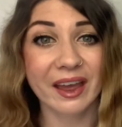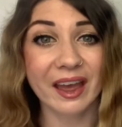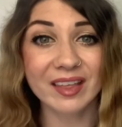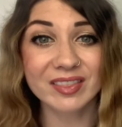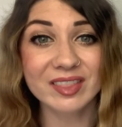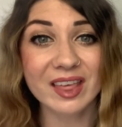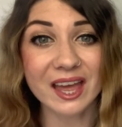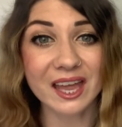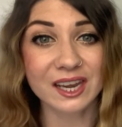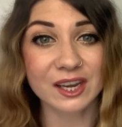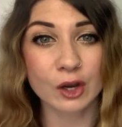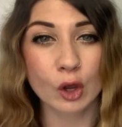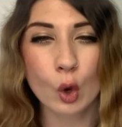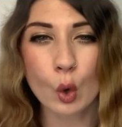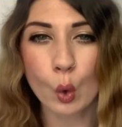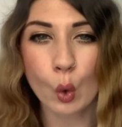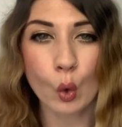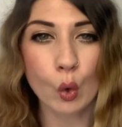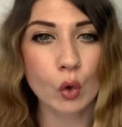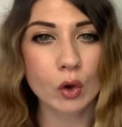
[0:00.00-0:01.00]
And then,
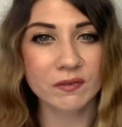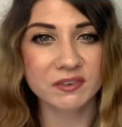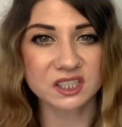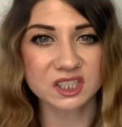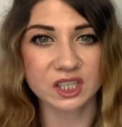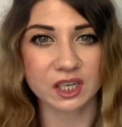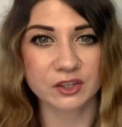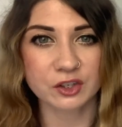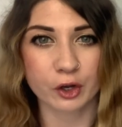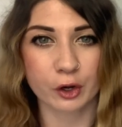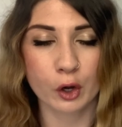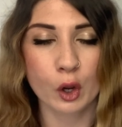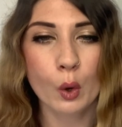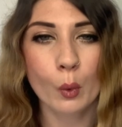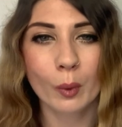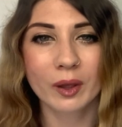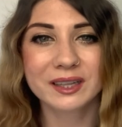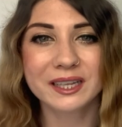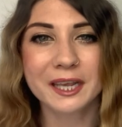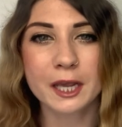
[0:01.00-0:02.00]
all of a sudden,
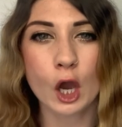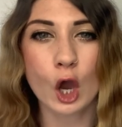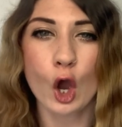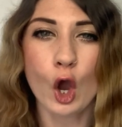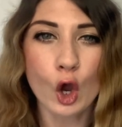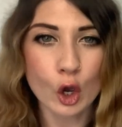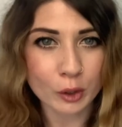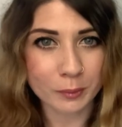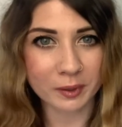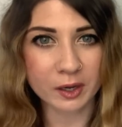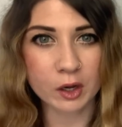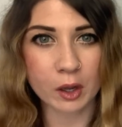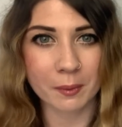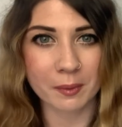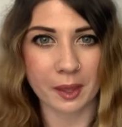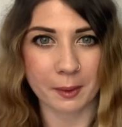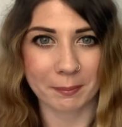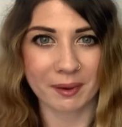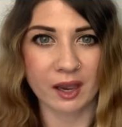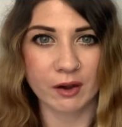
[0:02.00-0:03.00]
when they open up
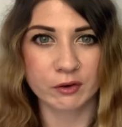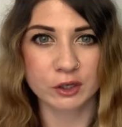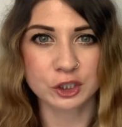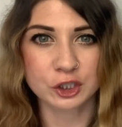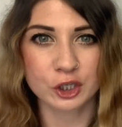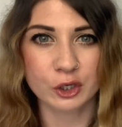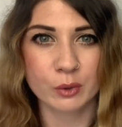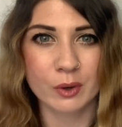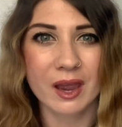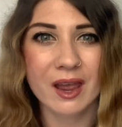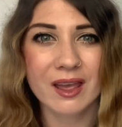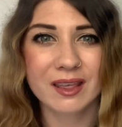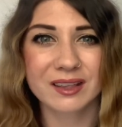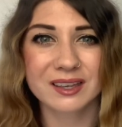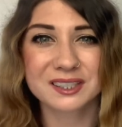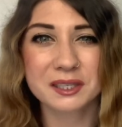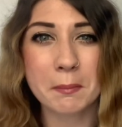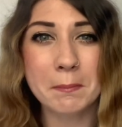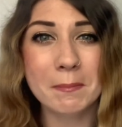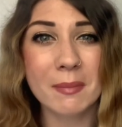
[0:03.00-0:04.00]
their parachute,
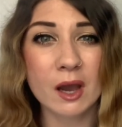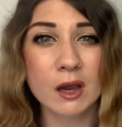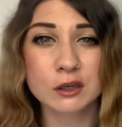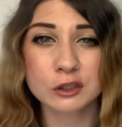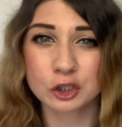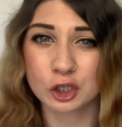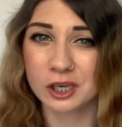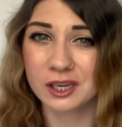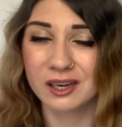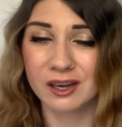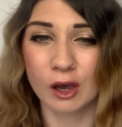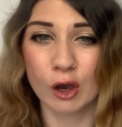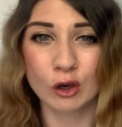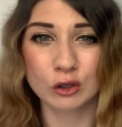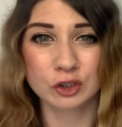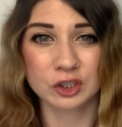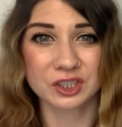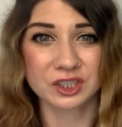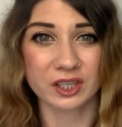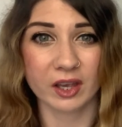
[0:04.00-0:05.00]
there's a much
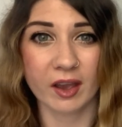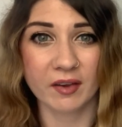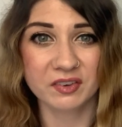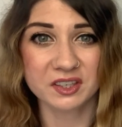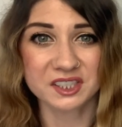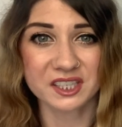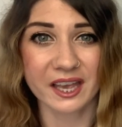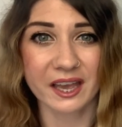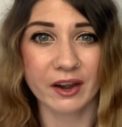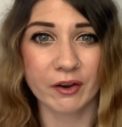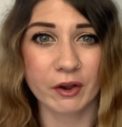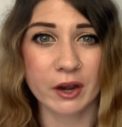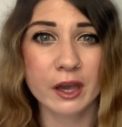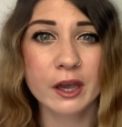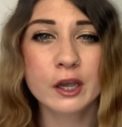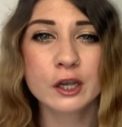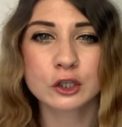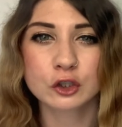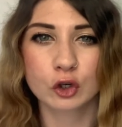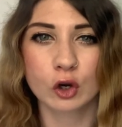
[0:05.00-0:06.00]
larger surface area
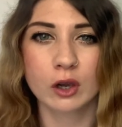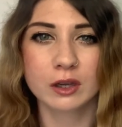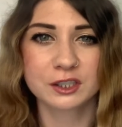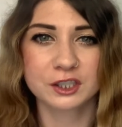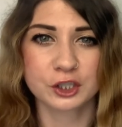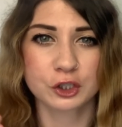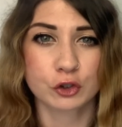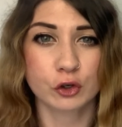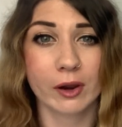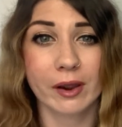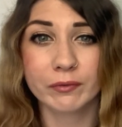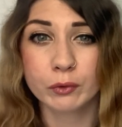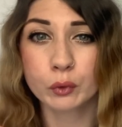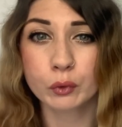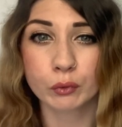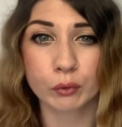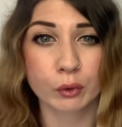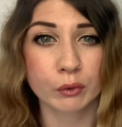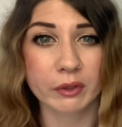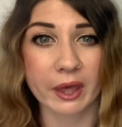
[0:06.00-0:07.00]
trying to travel
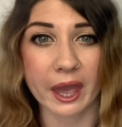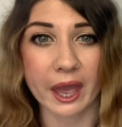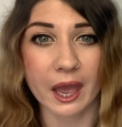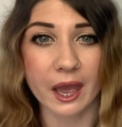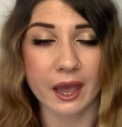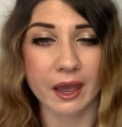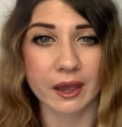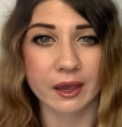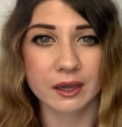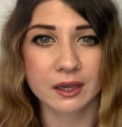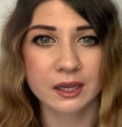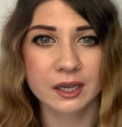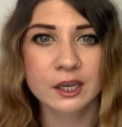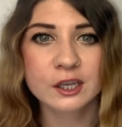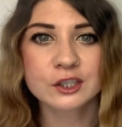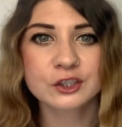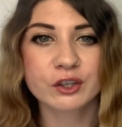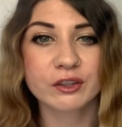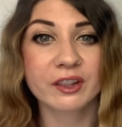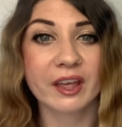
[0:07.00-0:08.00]
through the air.
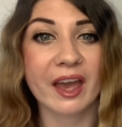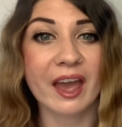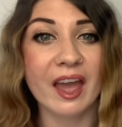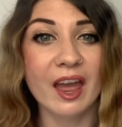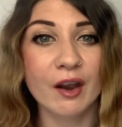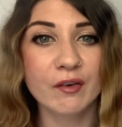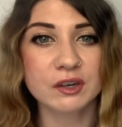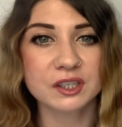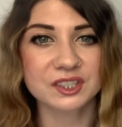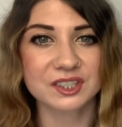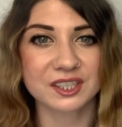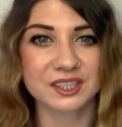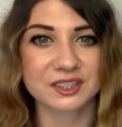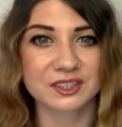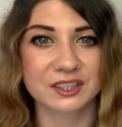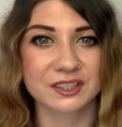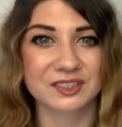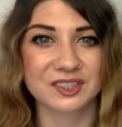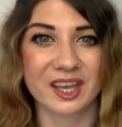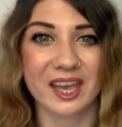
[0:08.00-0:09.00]
So the air
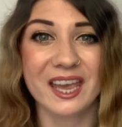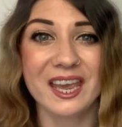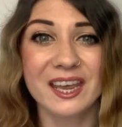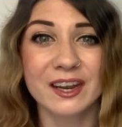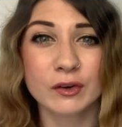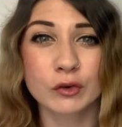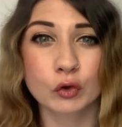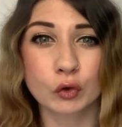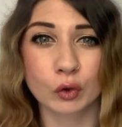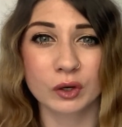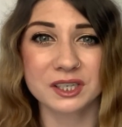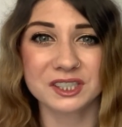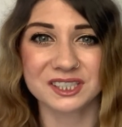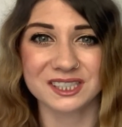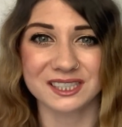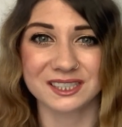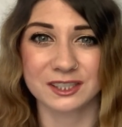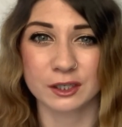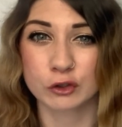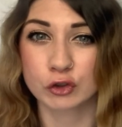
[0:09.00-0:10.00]
resistance
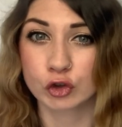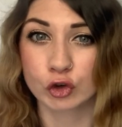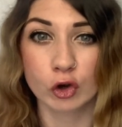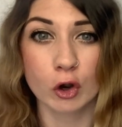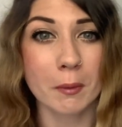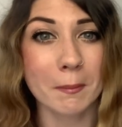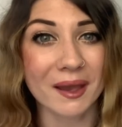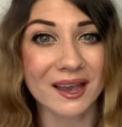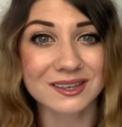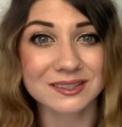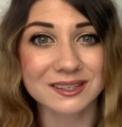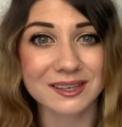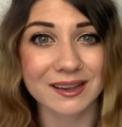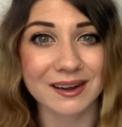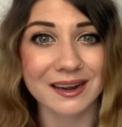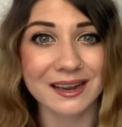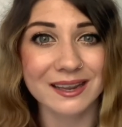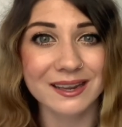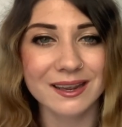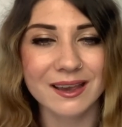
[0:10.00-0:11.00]
increases
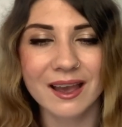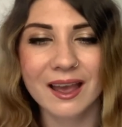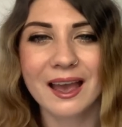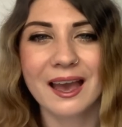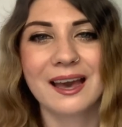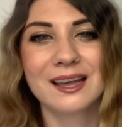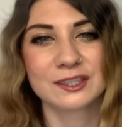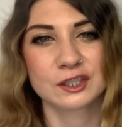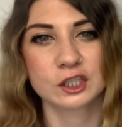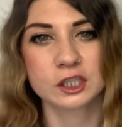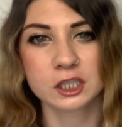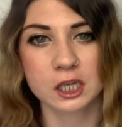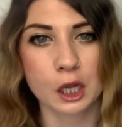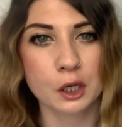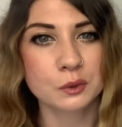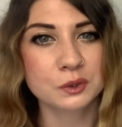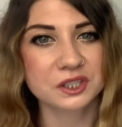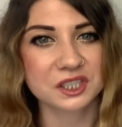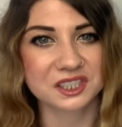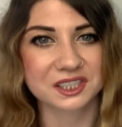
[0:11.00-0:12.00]
dramatically and
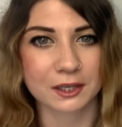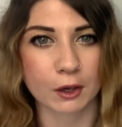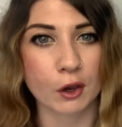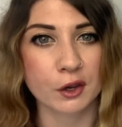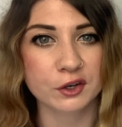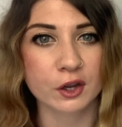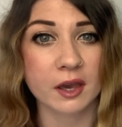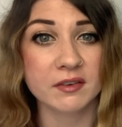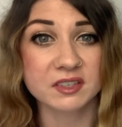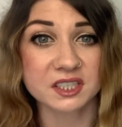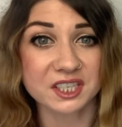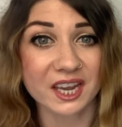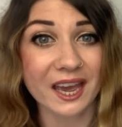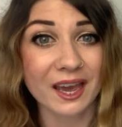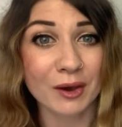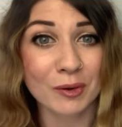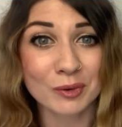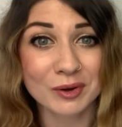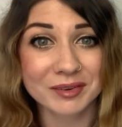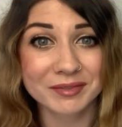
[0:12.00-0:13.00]
slows the skydiver
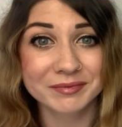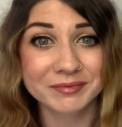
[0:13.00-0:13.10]
down.